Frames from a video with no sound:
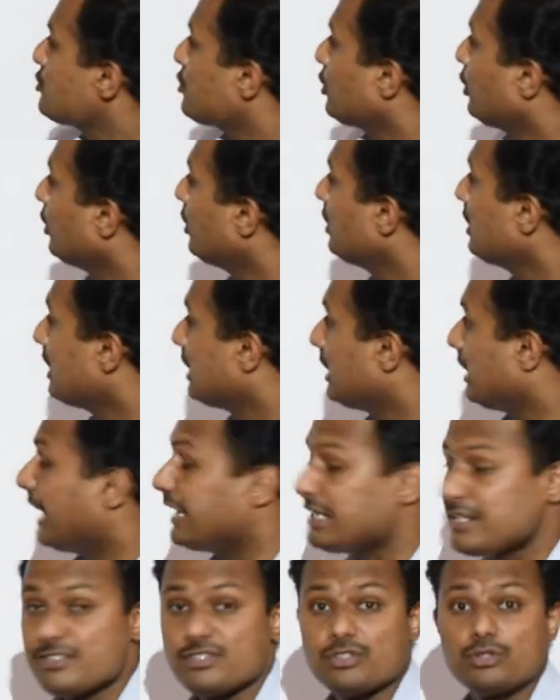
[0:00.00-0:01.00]
So
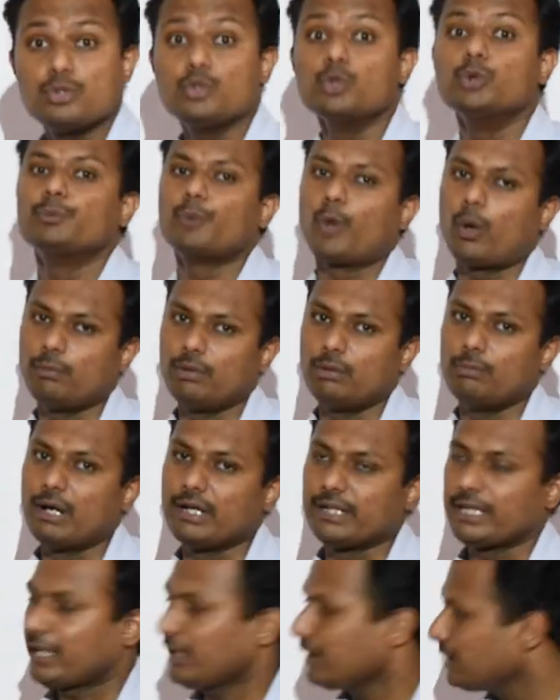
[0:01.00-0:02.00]
it is too
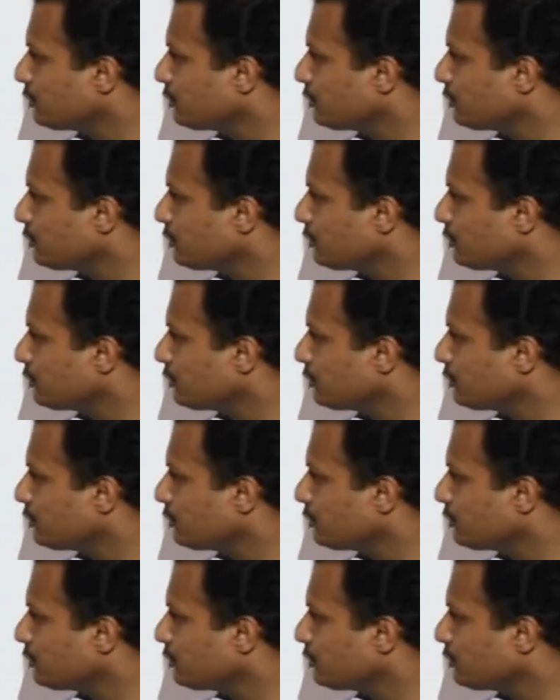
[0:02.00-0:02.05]
problematic.